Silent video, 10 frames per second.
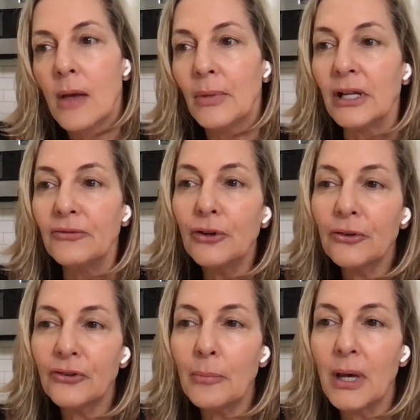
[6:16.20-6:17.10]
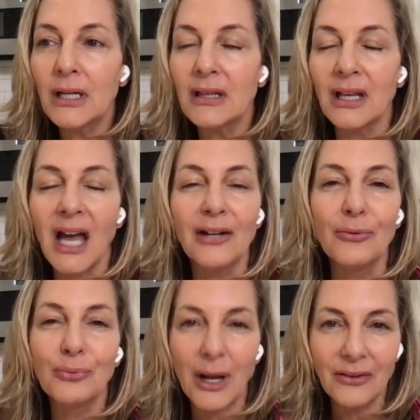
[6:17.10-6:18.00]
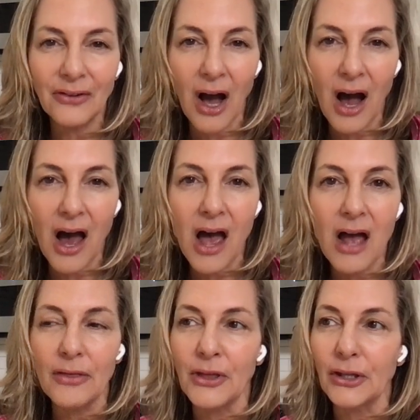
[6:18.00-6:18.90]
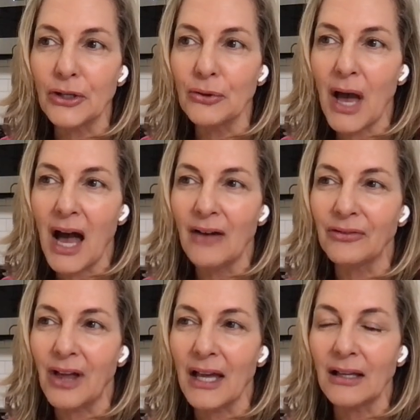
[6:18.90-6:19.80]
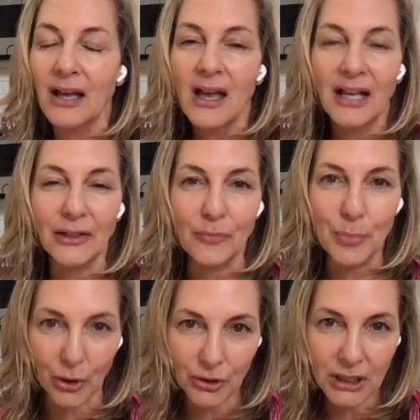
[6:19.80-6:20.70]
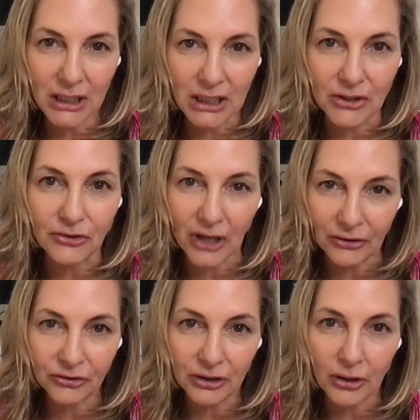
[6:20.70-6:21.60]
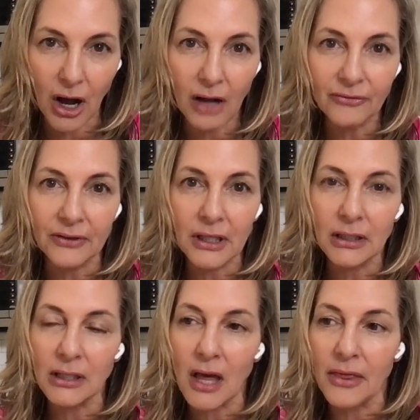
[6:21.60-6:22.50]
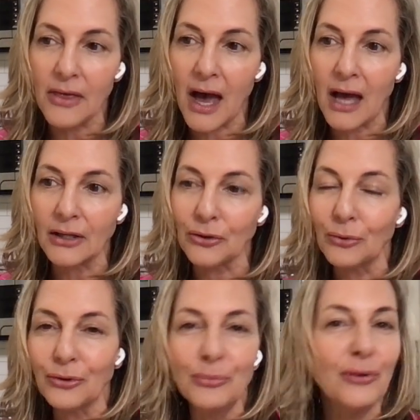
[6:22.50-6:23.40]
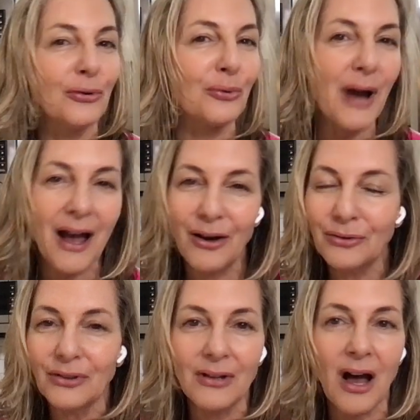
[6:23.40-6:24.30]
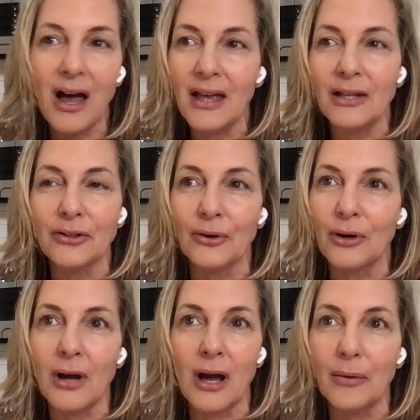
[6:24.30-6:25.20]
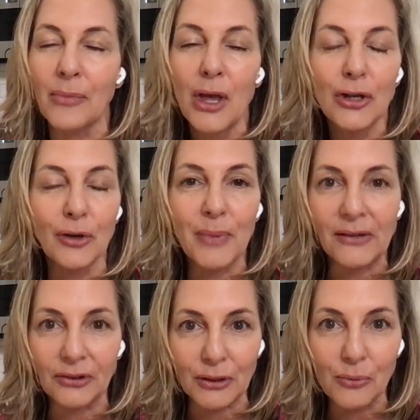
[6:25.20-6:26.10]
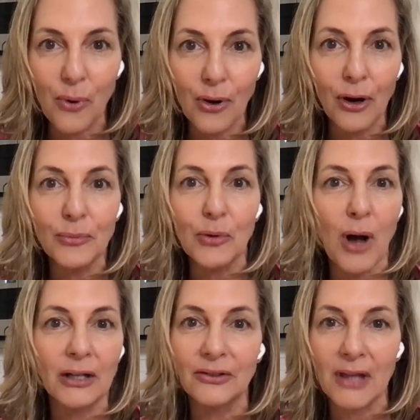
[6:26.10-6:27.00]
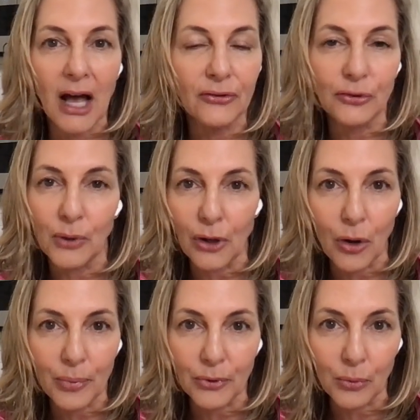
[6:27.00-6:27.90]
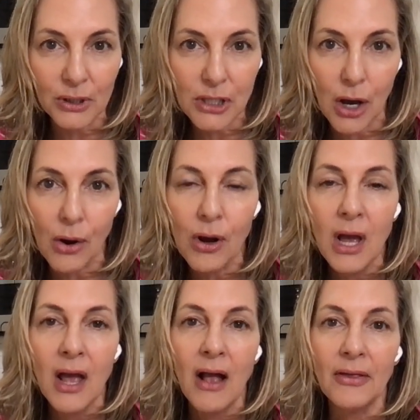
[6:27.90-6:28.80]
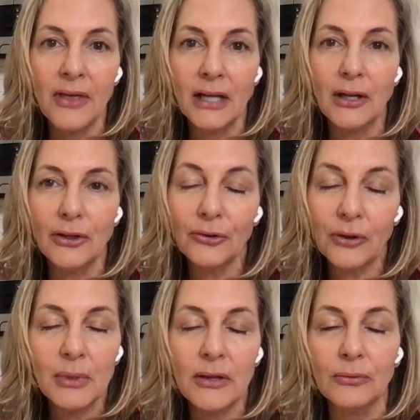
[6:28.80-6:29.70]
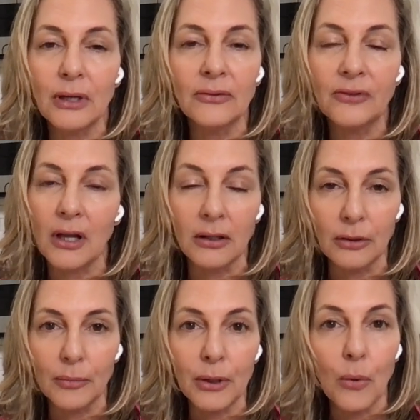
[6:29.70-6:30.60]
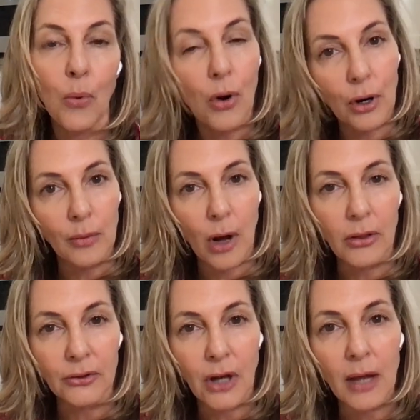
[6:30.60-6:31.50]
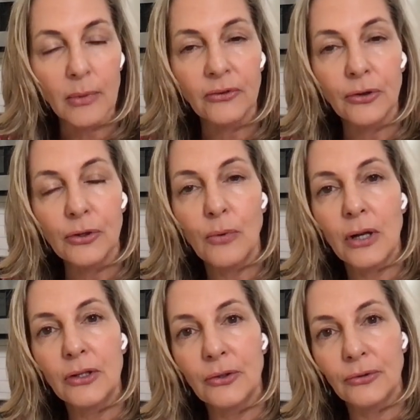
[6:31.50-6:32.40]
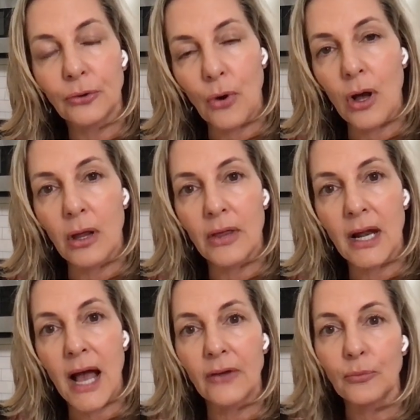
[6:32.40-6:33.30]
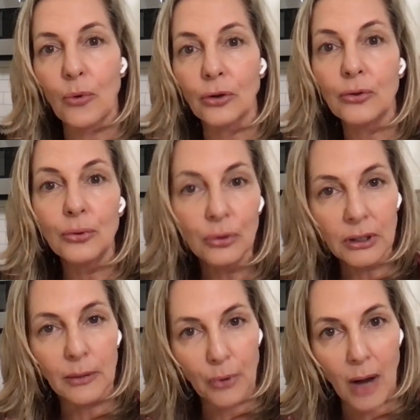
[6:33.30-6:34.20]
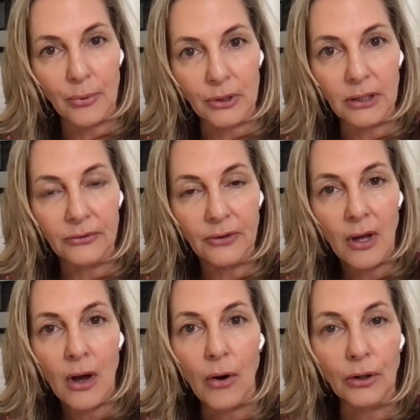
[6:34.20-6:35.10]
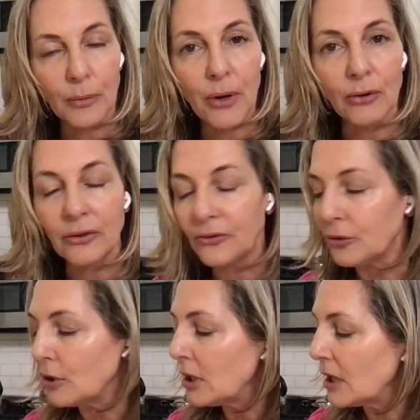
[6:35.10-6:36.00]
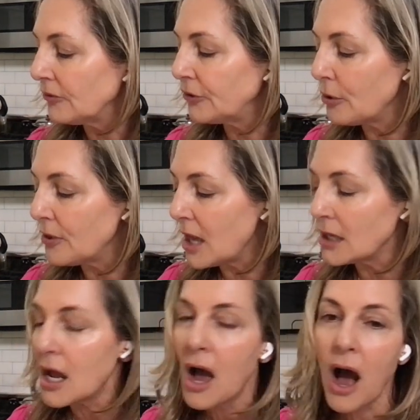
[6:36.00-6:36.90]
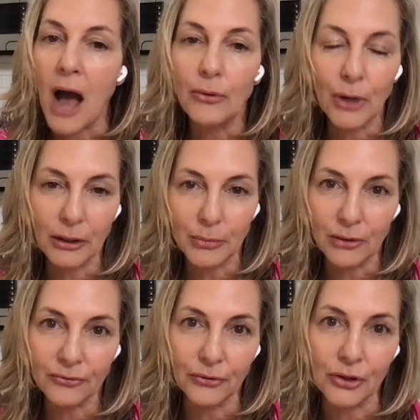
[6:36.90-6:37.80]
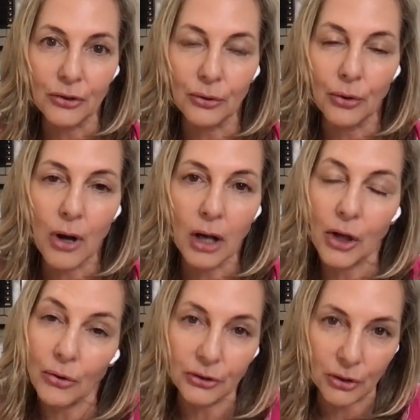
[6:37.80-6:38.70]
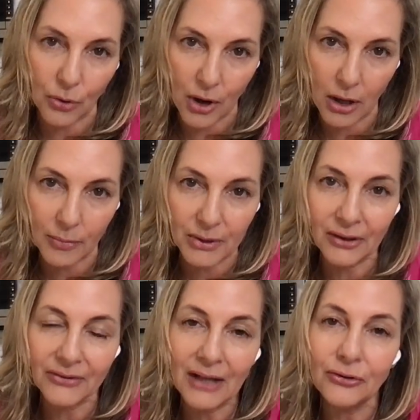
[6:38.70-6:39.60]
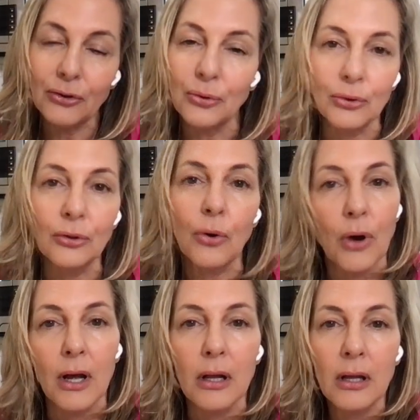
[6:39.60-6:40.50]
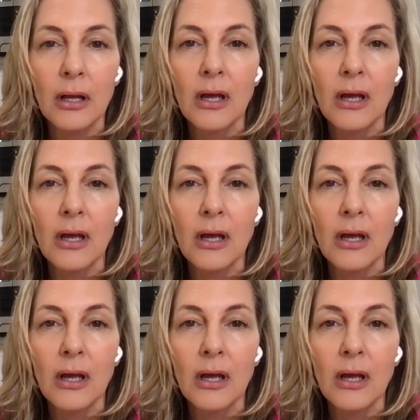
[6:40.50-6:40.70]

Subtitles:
But if you're somebody that kind of runs hot, that you have like kind of burning indigestion often, that you move around a lot, you're basically warm, you walk into the house and you want to open the window, then you're somebody that runs a little bit warm all the time. And so you want to use an oil that has more cooling properties or components to it. And so then I would recommend for you a coconut oil, because that's a cooler oil.